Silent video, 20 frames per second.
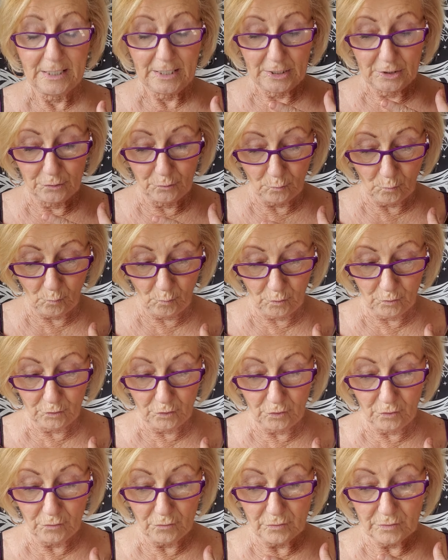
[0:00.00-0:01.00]
in
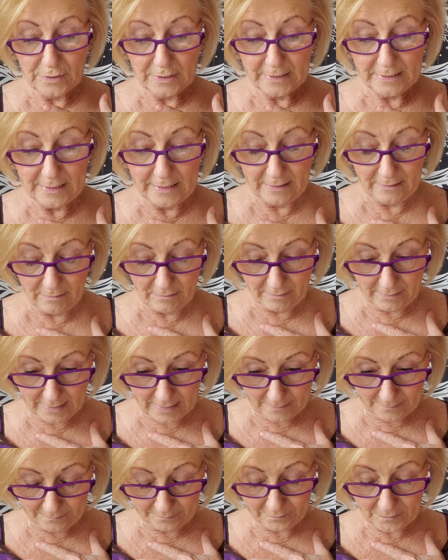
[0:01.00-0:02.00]
order to heal
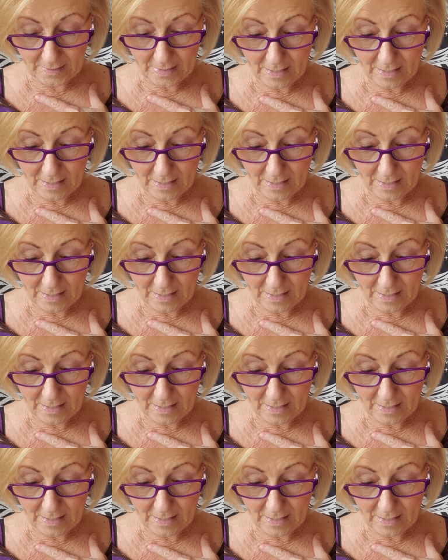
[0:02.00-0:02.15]
them.